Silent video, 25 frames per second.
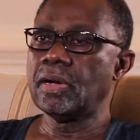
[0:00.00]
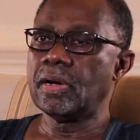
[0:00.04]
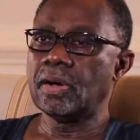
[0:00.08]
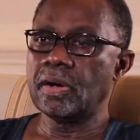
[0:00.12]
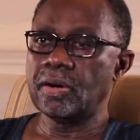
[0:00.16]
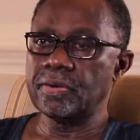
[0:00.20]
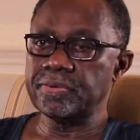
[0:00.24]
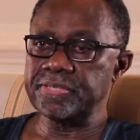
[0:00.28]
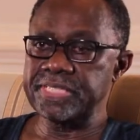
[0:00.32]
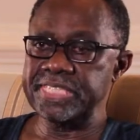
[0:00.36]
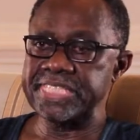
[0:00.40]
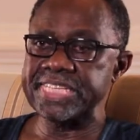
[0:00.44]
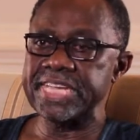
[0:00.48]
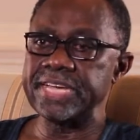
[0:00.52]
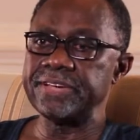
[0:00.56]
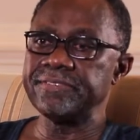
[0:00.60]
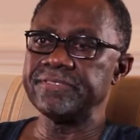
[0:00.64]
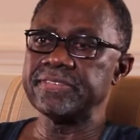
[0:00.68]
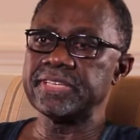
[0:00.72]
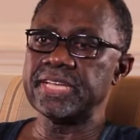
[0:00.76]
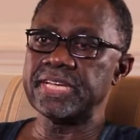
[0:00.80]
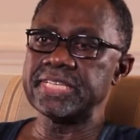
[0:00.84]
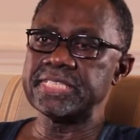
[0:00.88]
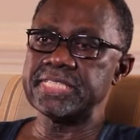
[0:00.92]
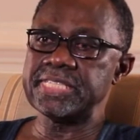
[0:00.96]
of
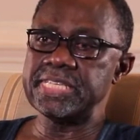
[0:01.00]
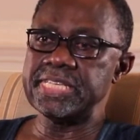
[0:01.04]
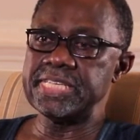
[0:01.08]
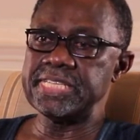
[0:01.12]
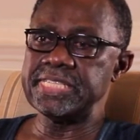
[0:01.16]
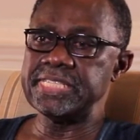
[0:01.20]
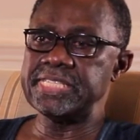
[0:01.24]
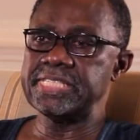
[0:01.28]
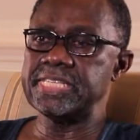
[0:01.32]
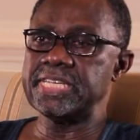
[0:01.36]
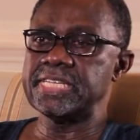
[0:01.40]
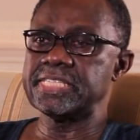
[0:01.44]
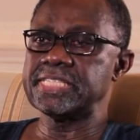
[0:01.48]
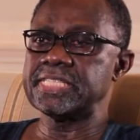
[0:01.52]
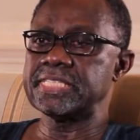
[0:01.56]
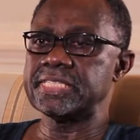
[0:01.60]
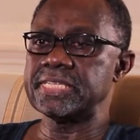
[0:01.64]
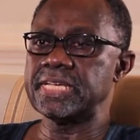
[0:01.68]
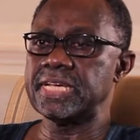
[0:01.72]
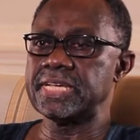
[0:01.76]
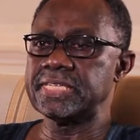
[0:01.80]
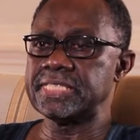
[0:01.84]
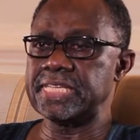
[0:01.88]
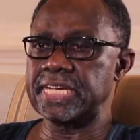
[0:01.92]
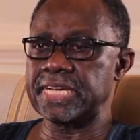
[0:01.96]
serving as
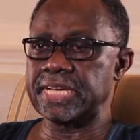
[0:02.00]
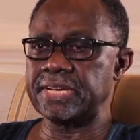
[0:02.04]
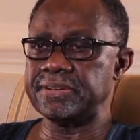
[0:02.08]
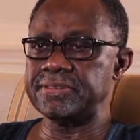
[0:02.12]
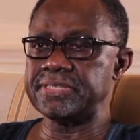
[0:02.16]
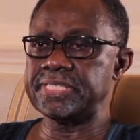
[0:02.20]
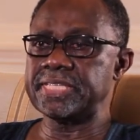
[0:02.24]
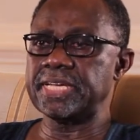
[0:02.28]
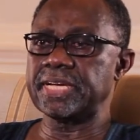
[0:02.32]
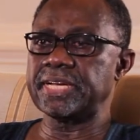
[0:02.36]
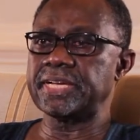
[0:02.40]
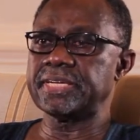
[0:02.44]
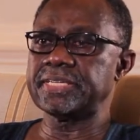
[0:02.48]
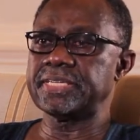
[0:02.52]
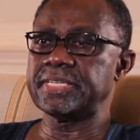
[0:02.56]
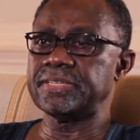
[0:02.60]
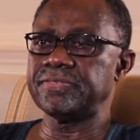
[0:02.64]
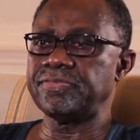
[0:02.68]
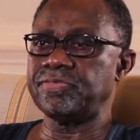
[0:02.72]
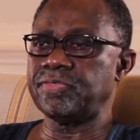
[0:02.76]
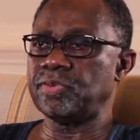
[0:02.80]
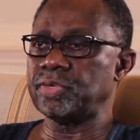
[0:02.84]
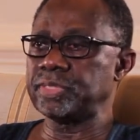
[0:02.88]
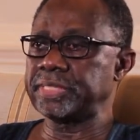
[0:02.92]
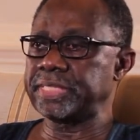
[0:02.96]
ECA Executive Secretary
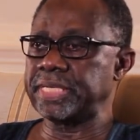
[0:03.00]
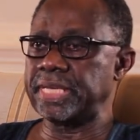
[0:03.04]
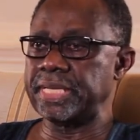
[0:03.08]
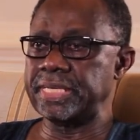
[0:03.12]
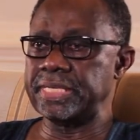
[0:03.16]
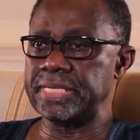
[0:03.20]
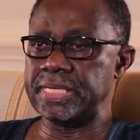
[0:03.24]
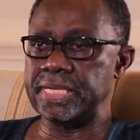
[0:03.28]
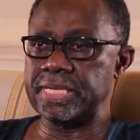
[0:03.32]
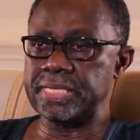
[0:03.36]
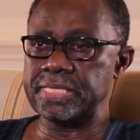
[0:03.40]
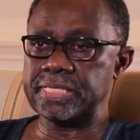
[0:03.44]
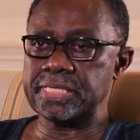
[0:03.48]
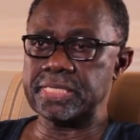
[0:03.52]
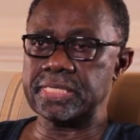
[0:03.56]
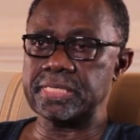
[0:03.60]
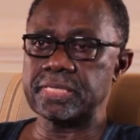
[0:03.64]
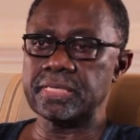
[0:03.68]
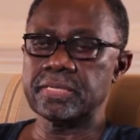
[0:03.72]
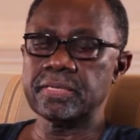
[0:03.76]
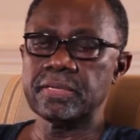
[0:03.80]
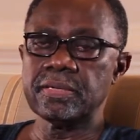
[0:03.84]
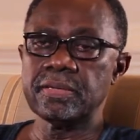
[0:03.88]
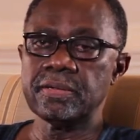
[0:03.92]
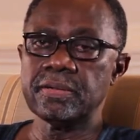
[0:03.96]
for 10 years,
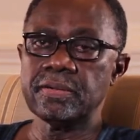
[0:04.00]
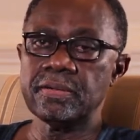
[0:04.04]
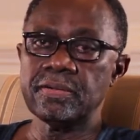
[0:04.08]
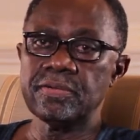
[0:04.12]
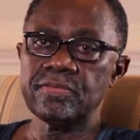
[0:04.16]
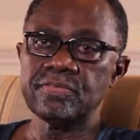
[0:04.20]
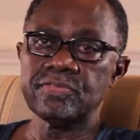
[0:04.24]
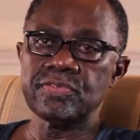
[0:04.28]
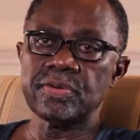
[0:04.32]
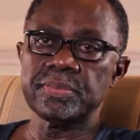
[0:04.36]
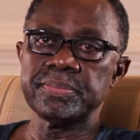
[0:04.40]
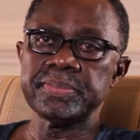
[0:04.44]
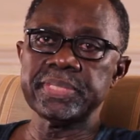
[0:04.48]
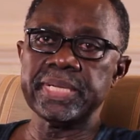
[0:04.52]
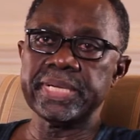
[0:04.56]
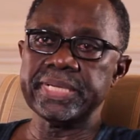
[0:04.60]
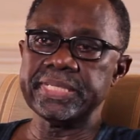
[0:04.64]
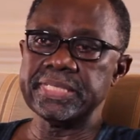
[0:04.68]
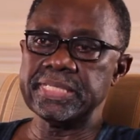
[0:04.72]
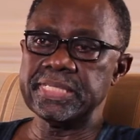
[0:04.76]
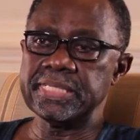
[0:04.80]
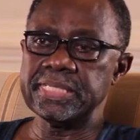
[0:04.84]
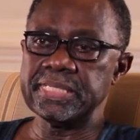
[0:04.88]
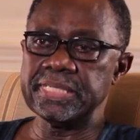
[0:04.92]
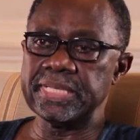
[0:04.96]
from
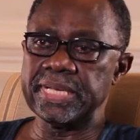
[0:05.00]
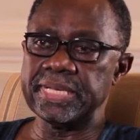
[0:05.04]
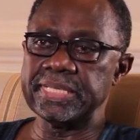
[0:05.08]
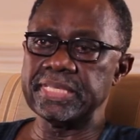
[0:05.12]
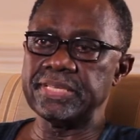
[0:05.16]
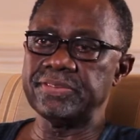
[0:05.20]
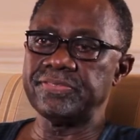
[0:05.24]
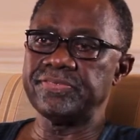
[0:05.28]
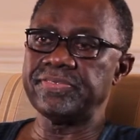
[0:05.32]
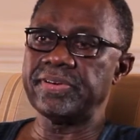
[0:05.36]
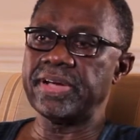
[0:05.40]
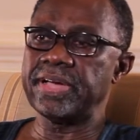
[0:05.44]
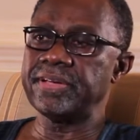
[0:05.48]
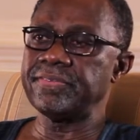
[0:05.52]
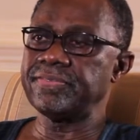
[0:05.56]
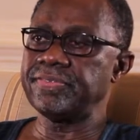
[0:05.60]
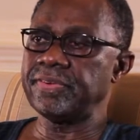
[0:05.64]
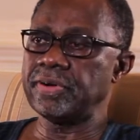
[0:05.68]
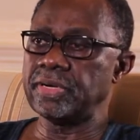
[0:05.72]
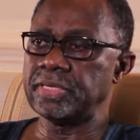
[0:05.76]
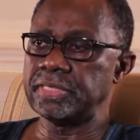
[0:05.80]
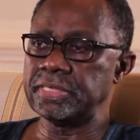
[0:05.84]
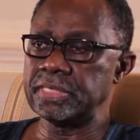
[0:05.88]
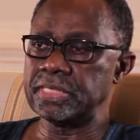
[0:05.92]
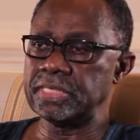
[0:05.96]
1995
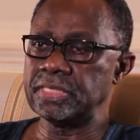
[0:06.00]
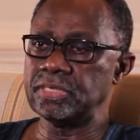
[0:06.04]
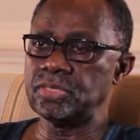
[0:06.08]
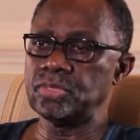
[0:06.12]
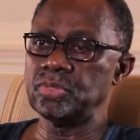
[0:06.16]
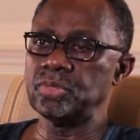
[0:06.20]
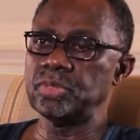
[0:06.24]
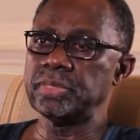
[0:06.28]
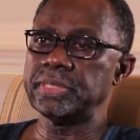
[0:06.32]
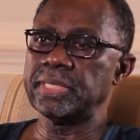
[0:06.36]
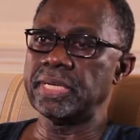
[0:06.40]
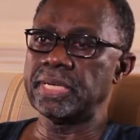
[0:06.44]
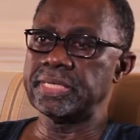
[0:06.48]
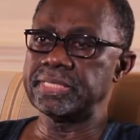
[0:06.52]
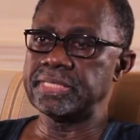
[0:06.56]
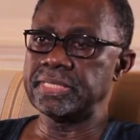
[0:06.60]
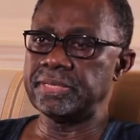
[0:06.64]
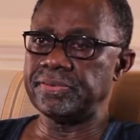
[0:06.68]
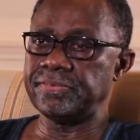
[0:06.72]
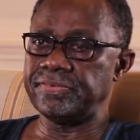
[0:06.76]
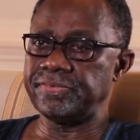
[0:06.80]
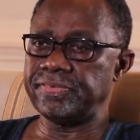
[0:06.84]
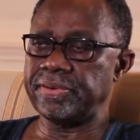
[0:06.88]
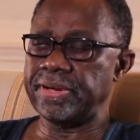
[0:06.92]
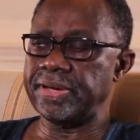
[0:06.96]
until
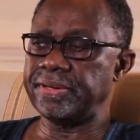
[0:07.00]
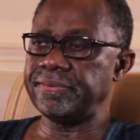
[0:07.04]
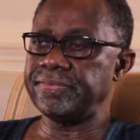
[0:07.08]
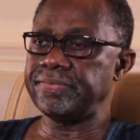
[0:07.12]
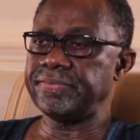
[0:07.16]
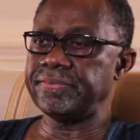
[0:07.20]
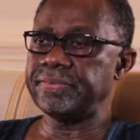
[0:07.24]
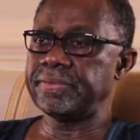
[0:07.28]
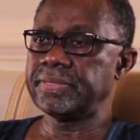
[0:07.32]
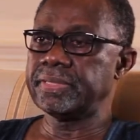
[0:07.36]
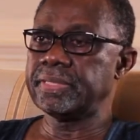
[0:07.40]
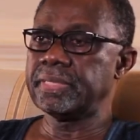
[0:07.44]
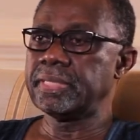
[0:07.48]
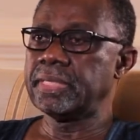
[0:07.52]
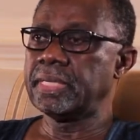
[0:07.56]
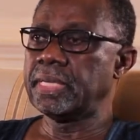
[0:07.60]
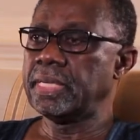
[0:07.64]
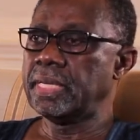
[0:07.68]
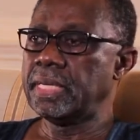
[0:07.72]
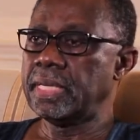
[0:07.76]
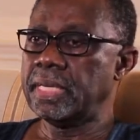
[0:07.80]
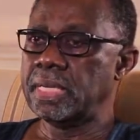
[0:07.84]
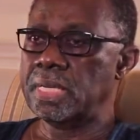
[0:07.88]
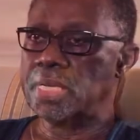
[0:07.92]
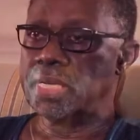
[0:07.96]
2005.
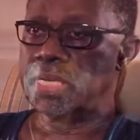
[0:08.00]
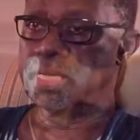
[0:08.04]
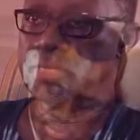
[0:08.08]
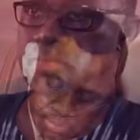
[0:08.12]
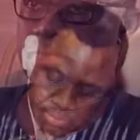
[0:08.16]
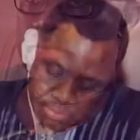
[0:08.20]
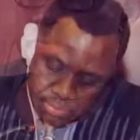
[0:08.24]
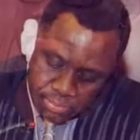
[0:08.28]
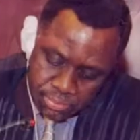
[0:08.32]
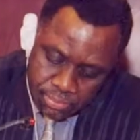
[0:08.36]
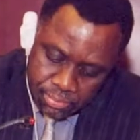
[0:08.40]
It was